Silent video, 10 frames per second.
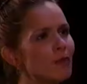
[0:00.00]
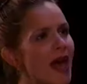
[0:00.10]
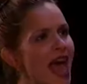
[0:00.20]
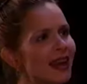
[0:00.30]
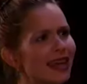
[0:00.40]

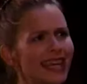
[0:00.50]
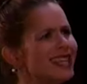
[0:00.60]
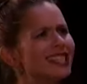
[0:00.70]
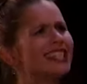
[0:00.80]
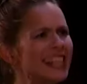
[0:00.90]
Manning
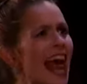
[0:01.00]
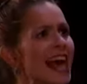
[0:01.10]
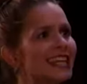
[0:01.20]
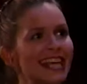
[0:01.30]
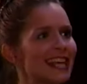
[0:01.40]
is
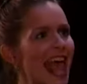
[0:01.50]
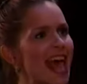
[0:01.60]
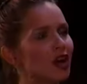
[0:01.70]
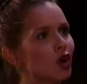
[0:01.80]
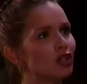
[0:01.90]
dead. He
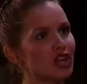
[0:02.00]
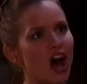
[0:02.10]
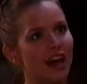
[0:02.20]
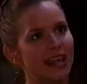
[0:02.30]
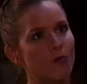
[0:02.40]
can't hurt
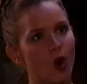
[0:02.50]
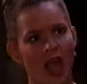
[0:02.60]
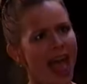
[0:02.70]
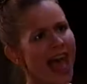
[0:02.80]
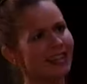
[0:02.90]
Todd anymore.
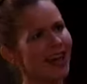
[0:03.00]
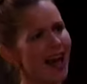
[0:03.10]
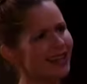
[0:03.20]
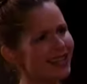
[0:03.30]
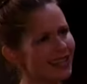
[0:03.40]
And
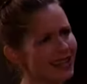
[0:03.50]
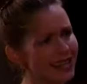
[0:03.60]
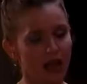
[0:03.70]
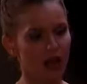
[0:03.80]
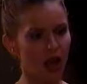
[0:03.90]
Todd doesn't
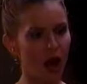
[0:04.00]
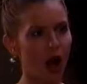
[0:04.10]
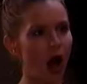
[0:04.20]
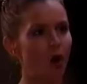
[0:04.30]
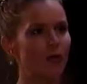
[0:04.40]
need...
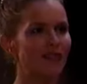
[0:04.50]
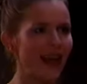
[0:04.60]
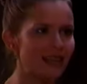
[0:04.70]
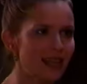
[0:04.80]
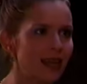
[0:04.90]
Oh, but
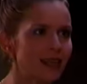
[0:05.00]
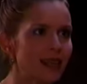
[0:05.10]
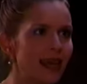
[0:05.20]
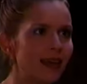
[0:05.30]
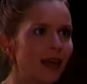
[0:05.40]
that's it,
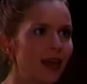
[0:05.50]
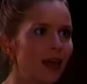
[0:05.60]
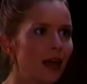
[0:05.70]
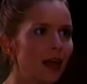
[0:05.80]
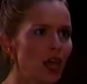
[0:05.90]
isn't it?
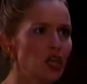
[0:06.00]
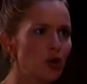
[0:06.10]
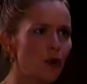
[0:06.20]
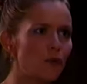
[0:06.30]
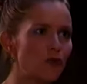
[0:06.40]

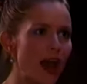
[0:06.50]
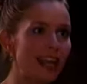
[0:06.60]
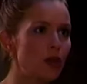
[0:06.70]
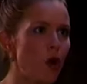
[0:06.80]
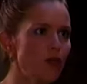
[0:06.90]
You're afraid
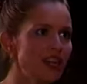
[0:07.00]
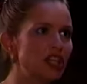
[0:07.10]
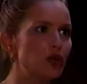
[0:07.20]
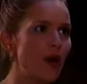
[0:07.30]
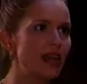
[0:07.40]
he won't
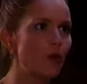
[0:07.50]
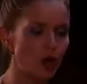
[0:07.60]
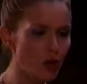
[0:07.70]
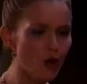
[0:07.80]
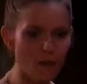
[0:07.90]
need you
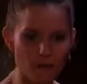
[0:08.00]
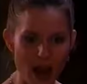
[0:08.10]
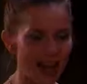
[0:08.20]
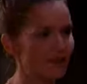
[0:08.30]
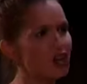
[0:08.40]
anymore. You're
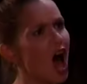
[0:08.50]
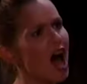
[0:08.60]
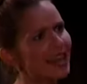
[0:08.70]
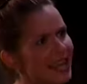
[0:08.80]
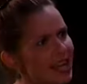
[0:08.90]
afraid if
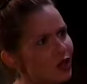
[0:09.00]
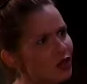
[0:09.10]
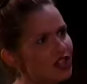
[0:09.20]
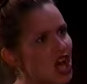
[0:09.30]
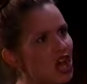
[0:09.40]
Todd
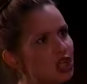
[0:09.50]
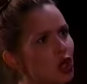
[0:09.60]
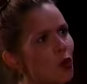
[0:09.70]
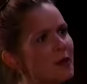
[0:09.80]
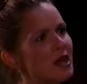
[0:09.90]
heals,
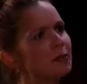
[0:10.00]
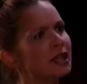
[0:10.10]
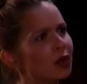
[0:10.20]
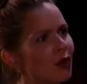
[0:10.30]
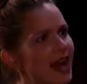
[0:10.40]
you'll be
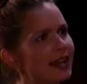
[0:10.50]
obliterated.